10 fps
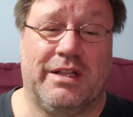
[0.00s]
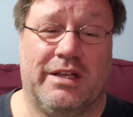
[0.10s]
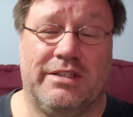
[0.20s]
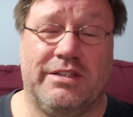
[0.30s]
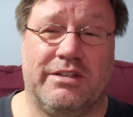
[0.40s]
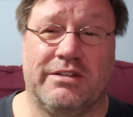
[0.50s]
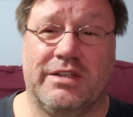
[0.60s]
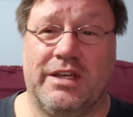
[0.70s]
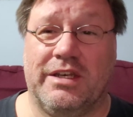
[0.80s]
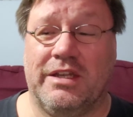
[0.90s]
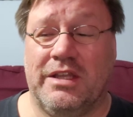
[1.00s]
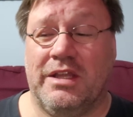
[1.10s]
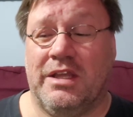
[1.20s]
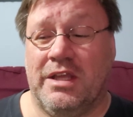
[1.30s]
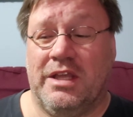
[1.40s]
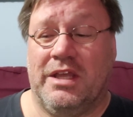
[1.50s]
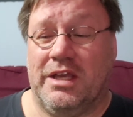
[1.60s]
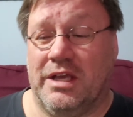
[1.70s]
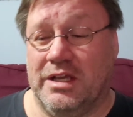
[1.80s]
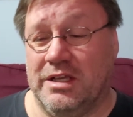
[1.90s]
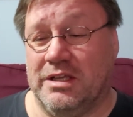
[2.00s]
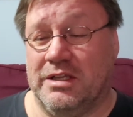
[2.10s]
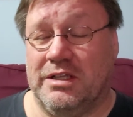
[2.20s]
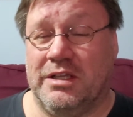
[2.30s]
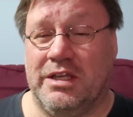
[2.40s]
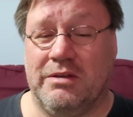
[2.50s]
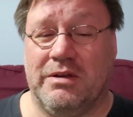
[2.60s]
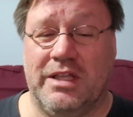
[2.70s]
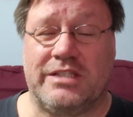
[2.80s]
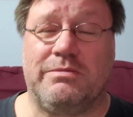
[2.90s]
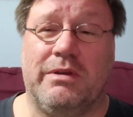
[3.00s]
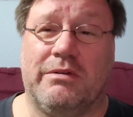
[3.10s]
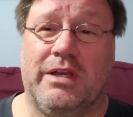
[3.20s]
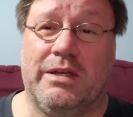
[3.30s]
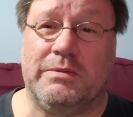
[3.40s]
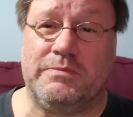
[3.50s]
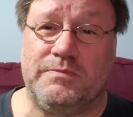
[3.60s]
until you're done. Anyway, that's my rant.